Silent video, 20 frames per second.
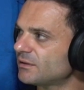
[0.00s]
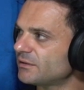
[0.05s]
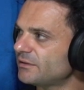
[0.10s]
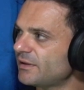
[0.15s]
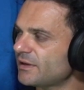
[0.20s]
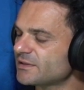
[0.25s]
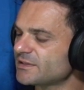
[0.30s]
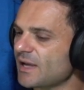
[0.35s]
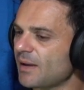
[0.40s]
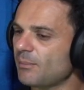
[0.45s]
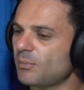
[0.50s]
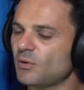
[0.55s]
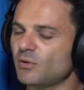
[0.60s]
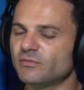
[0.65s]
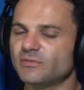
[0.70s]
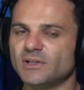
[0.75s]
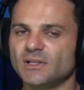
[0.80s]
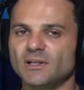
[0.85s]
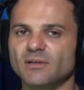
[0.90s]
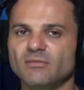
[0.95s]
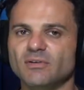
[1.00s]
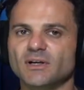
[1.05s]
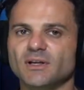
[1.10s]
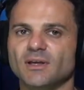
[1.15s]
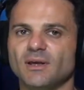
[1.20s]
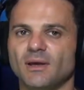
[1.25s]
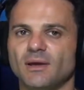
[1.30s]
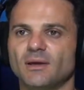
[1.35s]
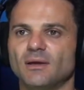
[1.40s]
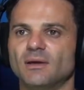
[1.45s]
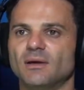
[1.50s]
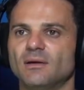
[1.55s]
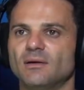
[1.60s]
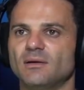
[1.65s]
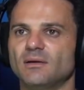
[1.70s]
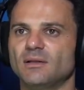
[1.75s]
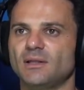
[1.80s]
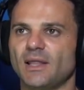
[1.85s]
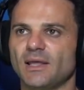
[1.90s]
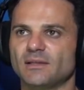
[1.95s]
example of the Liver King.
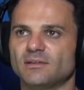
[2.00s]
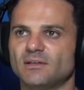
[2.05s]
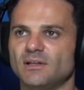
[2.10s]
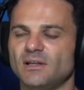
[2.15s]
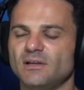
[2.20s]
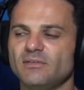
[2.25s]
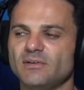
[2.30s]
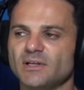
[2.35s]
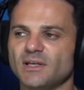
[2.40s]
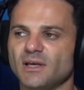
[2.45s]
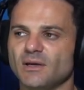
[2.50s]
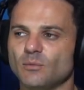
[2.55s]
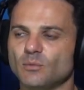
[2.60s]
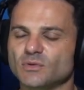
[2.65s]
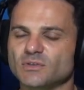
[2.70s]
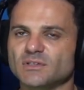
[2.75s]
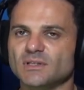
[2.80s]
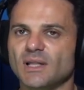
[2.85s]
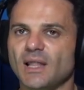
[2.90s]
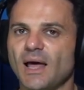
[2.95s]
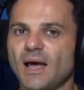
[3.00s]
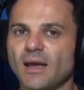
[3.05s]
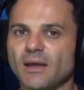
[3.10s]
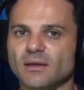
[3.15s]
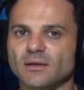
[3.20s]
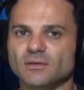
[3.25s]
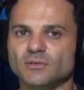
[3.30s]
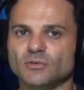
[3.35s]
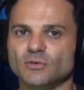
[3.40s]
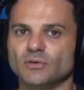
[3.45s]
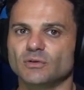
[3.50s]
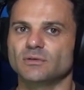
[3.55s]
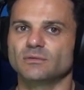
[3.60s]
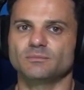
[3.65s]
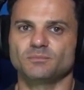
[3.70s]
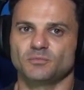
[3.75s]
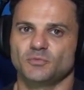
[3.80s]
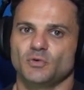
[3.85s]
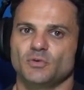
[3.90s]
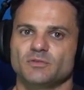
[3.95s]
Like, the Liver King was lying to
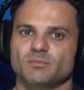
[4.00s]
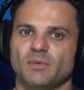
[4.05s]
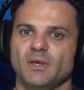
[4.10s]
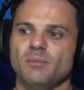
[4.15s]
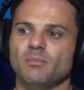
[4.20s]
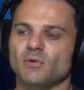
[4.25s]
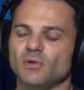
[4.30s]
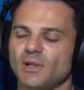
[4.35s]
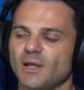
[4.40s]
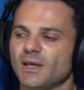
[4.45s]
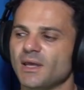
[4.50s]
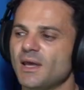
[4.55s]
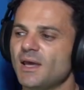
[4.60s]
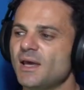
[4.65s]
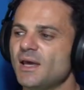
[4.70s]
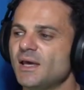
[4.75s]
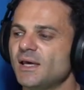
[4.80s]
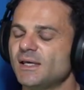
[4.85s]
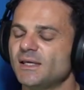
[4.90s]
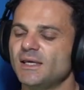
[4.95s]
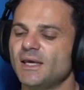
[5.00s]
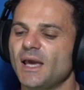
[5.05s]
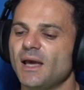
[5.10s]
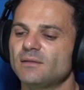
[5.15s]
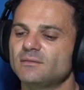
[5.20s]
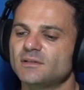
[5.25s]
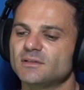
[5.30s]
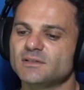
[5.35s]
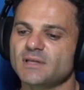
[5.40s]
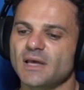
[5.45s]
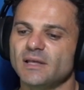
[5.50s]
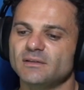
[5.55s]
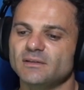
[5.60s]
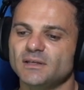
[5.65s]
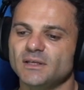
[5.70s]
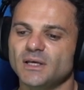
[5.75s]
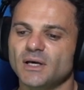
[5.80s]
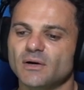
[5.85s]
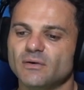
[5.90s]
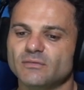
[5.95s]
his people. Like, he had this
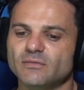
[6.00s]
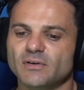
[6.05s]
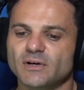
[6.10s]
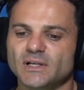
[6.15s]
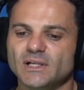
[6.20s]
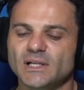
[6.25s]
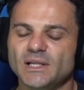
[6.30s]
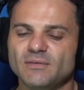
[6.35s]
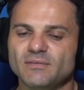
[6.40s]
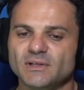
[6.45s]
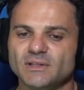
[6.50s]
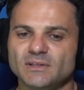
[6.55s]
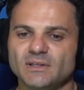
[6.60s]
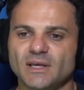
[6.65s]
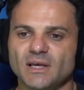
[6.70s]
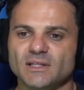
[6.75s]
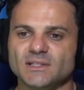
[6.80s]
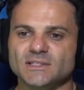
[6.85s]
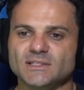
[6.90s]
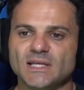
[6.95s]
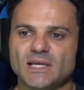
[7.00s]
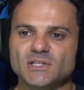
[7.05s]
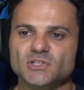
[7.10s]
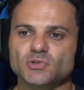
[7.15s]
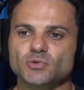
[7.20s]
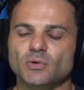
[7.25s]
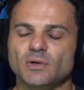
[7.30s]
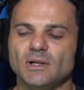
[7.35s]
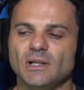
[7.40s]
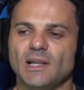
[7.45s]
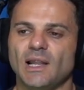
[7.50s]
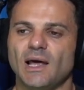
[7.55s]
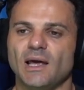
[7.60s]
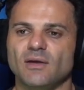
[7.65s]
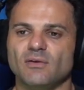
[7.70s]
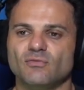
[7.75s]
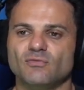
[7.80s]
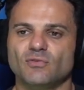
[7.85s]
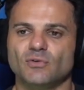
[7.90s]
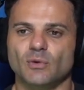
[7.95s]
idea of living the ancestral
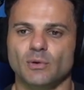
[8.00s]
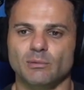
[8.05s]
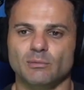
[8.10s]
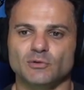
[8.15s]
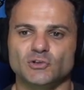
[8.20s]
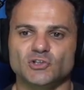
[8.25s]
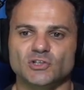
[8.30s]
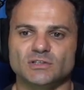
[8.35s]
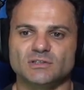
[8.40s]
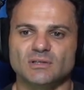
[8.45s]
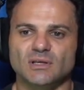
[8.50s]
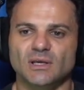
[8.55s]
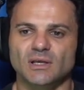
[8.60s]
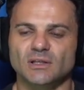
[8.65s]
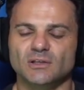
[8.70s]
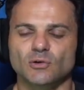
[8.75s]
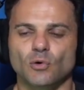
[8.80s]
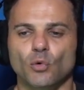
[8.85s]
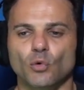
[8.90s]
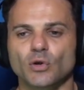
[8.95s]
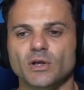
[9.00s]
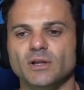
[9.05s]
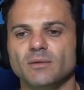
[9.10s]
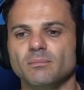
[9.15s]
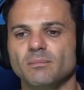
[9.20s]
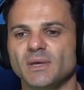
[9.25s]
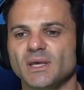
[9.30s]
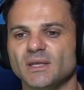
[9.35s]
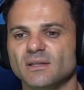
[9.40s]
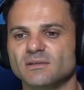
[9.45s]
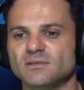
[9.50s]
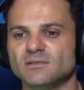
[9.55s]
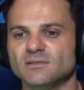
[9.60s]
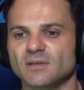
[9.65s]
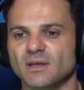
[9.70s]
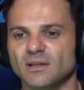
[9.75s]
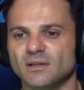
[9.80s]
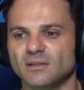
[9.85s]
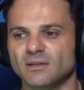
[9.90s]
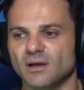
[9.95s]
life where he would just eat organ meats
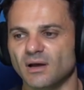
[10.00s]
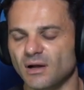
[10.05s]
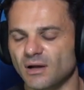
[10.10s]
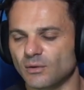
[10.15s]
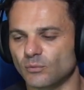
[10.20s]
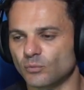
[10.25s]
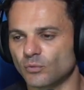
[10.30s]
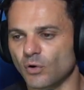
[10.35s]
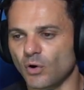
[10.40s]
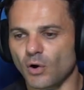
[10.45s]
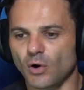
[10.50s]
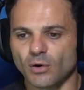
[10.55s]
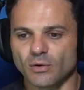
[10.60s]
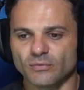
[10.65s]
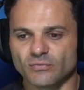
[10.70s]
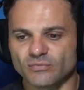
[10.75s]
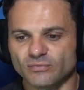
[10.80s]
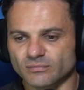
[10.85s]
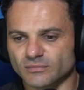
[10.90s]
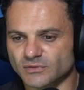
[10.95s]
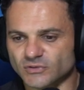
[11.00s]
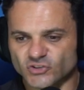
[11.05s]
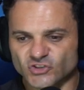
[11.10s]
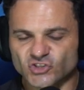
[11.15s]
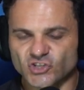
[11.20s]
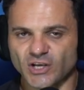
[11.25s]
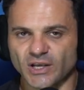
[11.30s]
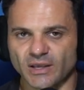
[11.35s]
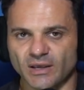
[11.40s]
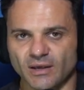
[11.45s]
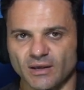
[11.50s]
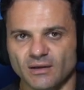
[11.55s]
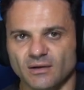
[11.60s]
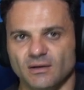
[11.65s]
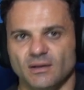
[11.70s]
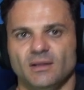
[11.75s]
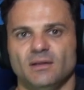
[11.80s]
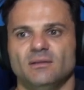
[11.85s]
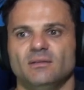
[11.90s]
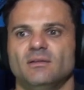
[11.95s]
and raw with
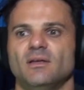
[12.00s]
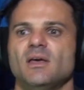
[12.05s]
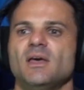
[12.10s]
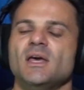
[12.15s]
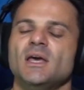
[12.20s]
chicken and